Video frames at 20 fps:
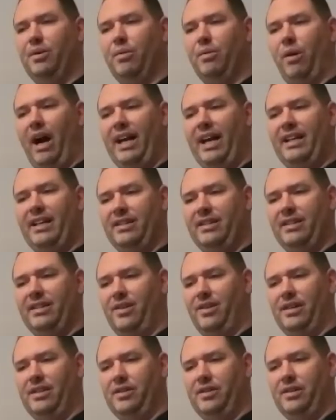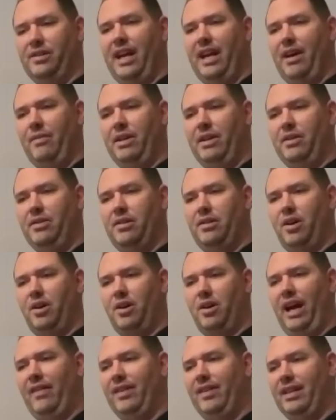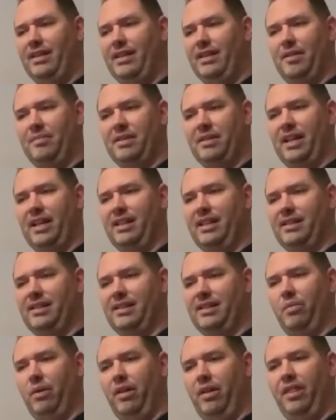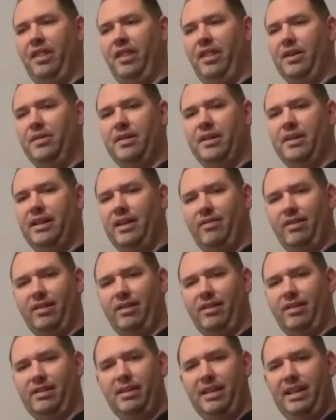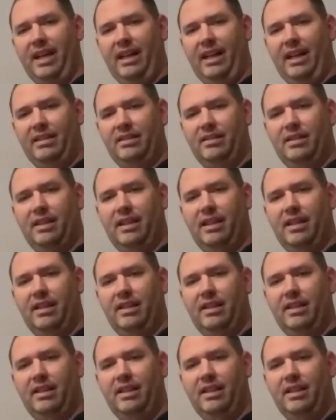ride it as long as you can. When you don't have it, it seems like it's the one thing you can never seem to get. Like,